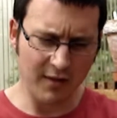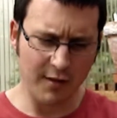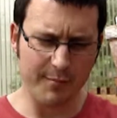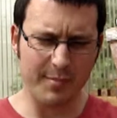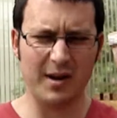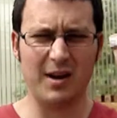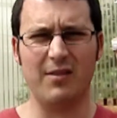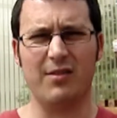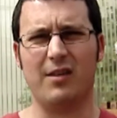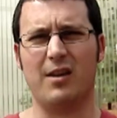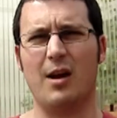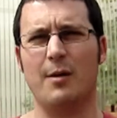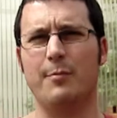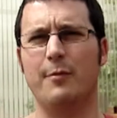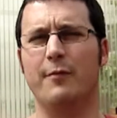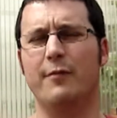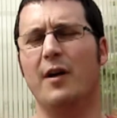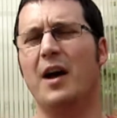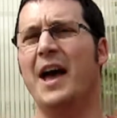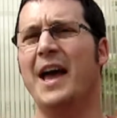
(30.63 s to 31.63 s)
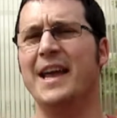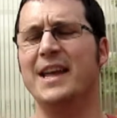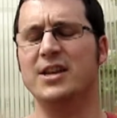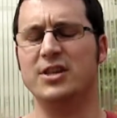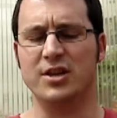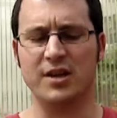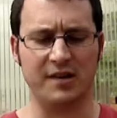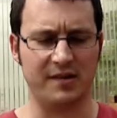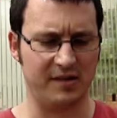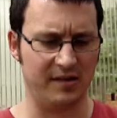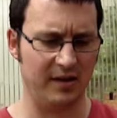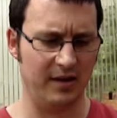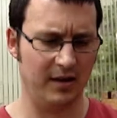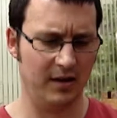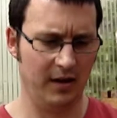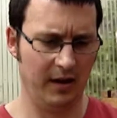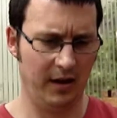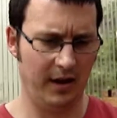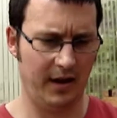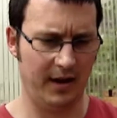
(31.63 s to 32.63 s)
They've been in the cupboard for ages
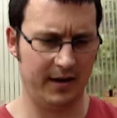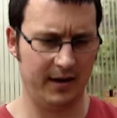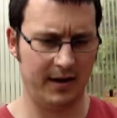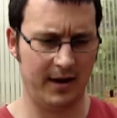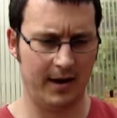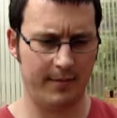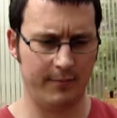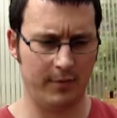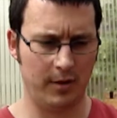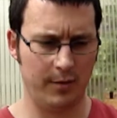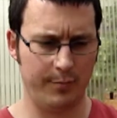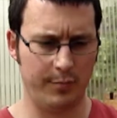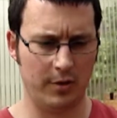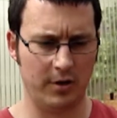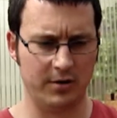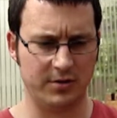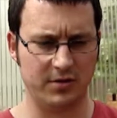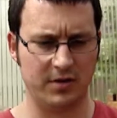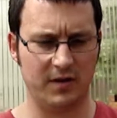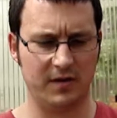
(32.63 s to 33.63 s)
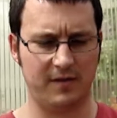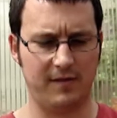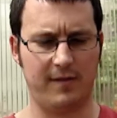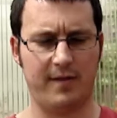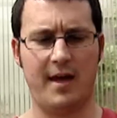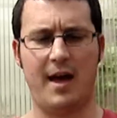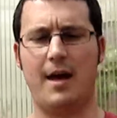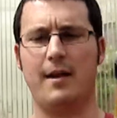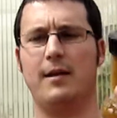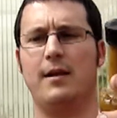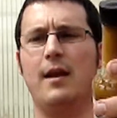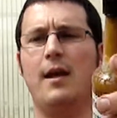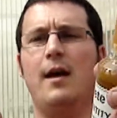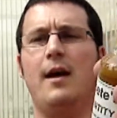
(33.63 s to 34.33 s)
and um, I apologise for that.